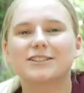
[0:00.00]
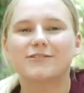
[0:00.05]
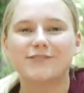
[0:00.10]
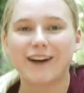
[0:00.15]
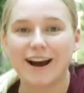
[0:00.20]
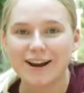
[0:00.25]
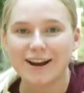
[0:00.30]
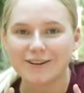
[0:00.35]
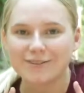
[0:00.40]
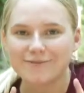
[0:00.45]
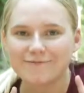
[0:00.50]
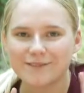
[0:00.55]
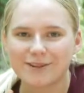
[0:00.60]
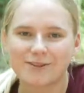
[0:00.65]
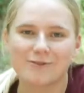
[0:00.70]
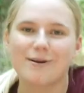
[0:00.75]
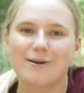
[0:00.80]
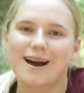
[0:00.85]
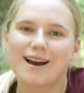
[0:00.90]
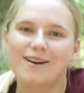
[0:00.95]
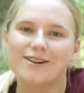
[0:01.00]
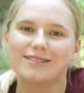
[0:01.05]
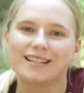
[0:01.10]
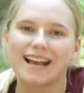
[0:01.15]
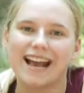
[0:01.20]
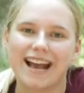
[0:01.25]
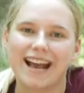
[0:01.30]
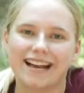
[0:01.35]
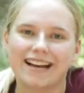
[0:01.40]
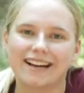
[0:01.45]
fire requires
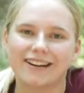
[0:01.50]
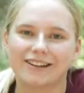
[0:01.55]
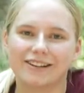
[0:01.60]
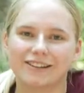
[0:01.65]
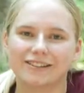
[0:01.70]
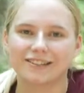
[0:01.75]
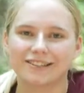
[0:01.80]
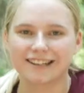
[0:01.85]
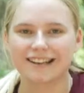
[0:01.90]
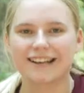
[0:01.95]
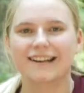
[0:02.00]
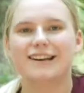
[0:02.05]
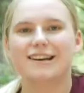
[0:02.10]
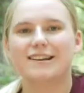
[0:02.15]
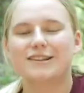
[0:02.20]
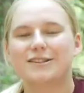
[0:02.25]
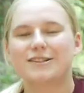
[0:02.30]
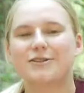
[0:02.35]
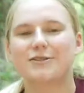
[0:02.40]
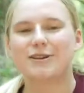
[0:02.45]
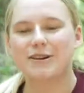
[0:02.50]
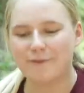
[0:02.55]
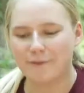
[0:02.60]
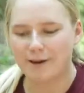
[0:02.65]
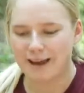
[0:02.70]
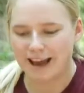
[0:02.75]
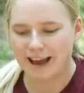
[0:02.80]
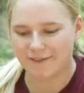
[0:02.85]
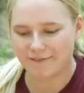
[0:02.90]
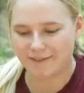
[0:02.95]
air. So if we
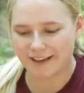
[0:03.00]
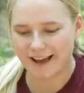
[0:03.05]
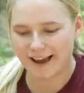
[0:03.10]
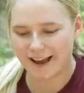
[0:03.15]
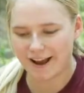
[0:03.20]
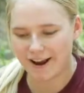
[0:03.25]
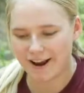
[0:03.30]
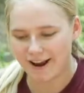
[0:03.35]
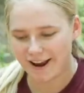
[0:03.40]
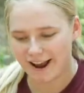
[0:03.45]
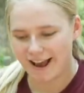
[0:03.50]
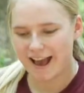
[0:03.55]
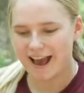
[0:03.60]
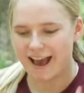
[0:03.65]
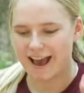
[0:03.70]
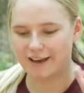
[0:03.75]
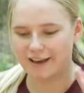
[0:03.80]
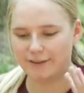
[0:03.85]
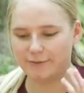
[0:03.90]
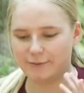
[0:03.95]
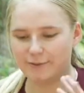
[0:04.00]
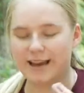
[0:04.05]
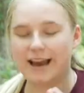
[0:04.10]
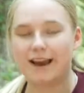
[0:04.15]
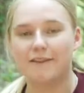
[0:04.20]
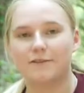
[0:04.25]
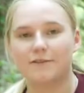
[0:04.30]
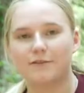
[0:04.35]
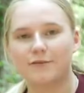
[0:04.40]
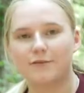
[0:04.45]
have the air and we
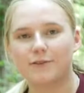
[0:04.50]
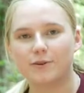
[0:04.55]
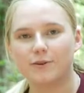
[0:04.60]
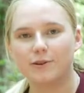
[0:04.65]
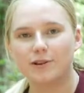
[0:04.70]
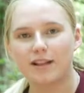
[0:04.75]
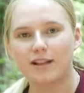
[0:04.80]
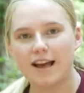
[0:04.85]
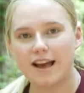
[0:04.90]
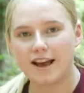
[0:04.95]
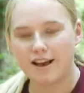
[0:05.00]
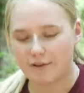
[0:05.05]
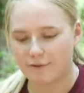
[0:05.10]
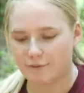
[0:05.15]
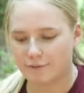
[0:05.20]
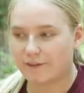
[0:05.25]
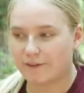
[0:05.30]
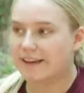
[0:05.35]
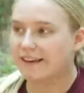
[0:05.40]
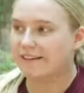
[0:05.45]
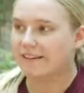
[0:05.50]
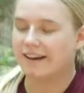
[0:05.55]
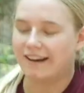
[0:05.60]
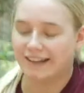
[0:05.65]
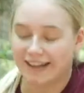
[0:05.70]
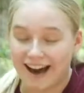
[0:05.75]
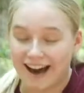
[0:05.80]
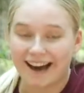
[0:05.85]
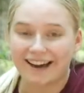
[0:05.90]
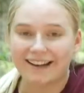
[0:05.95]
have the fuel,
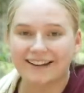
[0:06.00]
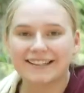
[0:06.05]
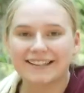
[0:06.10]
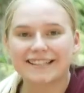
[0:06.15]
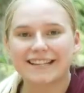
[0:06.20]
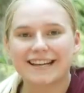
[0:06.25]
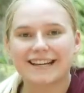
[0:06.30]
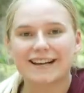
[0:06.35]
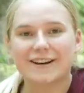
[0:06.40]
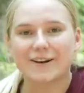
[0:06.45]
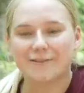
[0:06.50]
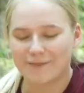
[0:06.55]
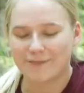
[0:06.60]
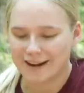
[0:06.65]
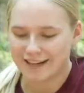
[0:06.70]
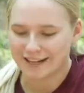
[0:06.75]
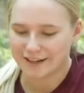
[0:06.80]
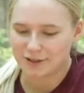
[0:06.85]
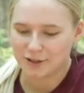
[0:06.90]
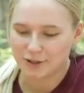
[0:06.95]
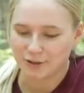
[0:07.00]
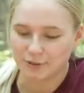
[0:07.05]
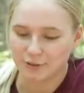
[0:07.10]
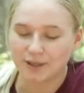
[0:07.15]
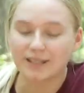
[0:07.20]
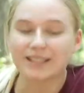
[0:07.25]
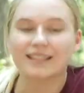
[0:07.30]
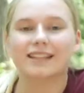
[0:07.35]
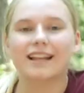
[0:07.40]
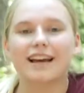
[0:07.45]
Kyle is getting ready to
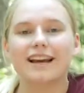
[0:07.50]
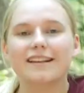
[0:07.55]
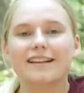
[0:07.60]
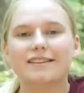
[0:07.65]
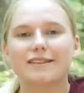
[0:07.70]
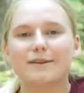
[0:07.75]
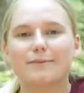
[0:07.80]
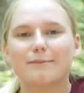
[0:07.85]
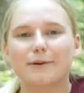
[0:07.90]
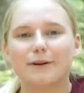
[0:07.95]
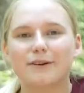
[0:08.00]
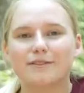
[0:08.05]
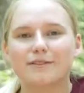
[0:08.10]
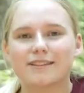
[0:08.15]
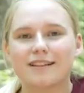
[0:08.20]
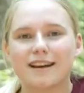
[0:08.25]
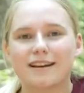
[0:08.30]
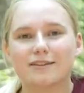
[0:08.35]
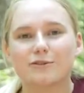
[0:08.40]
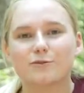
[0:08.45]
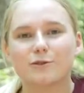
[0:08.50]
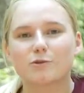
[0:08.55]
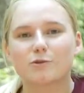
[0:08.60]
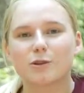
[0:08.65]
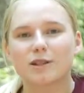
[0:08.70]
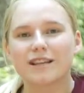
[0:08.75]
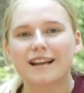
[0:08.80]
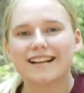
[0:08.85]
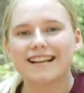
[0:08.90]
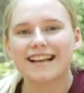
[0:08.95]
light the bird's nest, which will
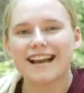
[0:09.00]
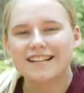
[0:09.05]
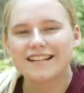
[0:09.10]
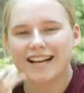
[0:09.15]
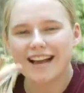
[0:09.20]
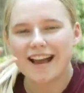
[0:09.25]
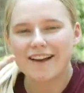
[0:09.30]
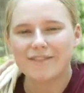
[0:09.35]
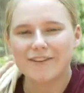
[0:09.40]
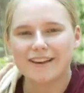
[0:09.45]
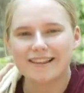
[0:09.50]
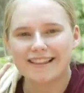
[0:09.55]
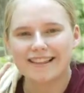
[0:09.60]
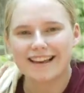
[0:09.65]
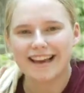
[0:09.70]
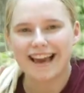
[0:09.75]
then catch everything